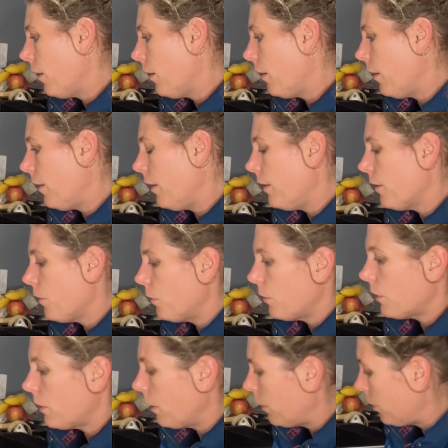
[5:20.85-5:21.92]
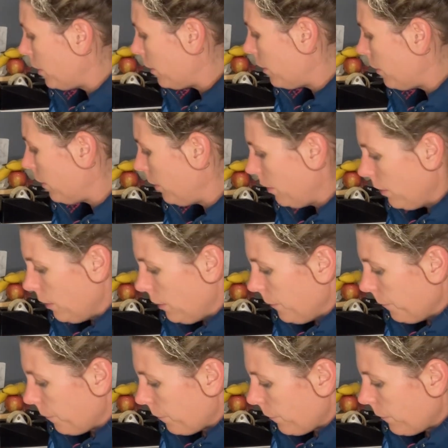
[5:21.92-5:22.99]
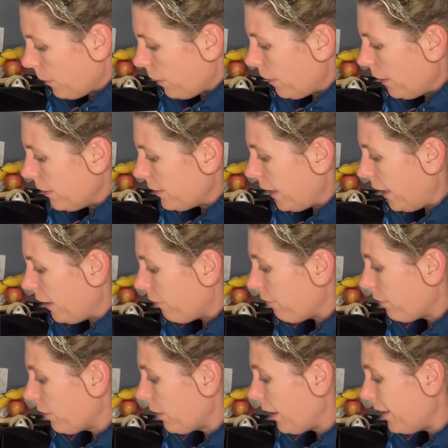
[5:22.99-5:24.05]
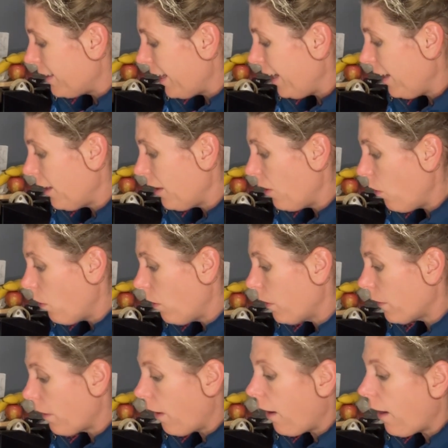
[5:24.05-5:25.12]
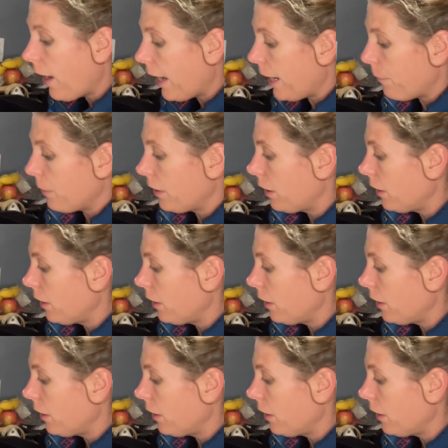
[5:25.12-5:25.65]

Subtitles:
that these corsages, they take a long time. And I